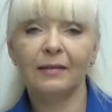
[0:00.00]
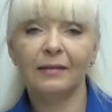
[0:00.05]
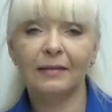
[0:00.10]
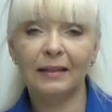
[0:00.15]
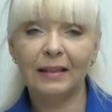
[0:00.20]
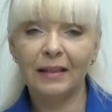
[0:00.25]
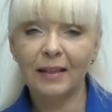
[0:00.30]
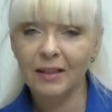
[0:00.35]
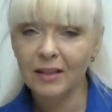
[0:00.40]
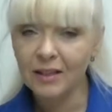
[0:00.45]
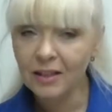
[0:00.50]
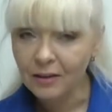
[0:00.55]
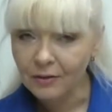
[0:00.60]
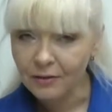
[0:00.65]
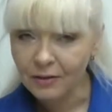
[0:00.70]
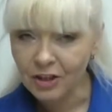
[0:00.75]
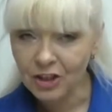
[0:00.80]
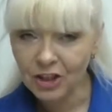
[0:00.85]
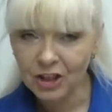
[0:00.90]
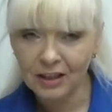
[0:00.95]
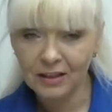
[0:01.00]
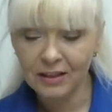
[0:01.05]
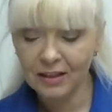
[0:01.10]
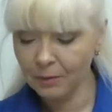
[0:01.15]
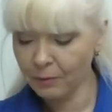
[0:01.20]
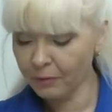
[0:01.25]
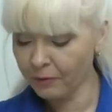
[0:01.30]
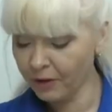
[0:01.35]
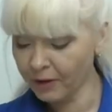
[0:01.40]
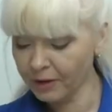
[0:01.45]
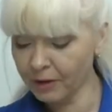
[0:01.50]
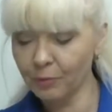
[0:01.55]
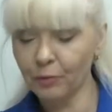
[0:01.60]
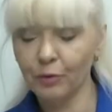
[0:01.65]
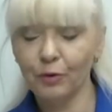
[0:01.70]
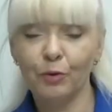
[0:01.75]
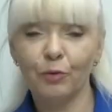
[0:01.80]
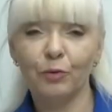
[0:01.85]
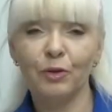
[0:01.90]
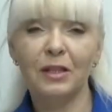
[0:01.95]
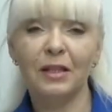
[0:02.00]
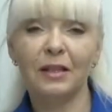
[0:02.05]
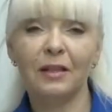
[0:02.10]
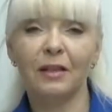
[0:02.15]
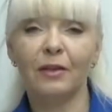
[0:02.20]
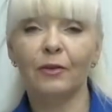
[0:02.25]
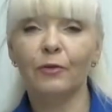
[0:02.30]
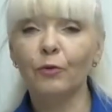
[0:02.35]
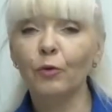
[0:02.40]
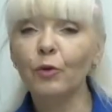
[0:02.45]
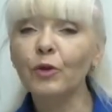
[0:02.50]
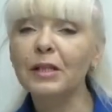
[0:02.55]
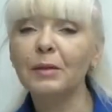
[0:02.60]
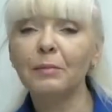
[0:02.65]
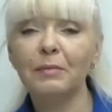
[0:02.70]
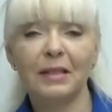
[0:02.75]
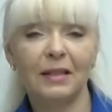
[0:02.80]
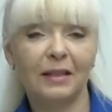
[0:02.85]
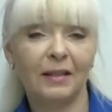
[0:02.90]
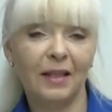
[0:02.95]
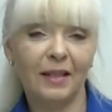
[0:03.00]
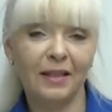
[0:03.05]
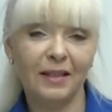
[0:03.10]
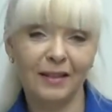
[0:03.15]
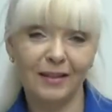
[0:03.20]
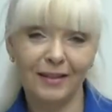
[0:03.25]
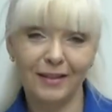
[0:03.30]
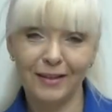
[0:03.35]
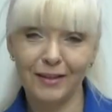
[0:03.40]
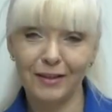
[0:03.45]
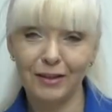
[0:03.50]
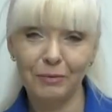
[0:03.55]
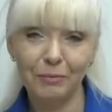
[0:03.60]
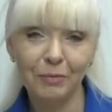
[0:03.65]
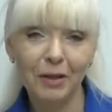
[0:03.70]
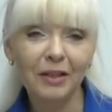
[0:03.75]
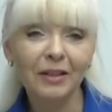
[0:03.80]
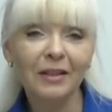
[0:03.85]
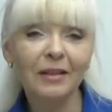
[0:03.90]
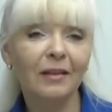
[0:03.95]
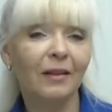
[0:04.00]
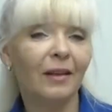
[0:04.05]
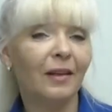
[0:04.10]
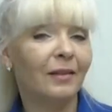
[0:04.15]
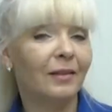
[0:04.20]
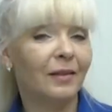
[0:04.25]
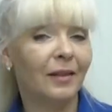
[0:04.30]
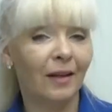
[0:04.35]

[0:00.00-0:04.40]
pattern for a girl with a bust circumference of 81 centimeters.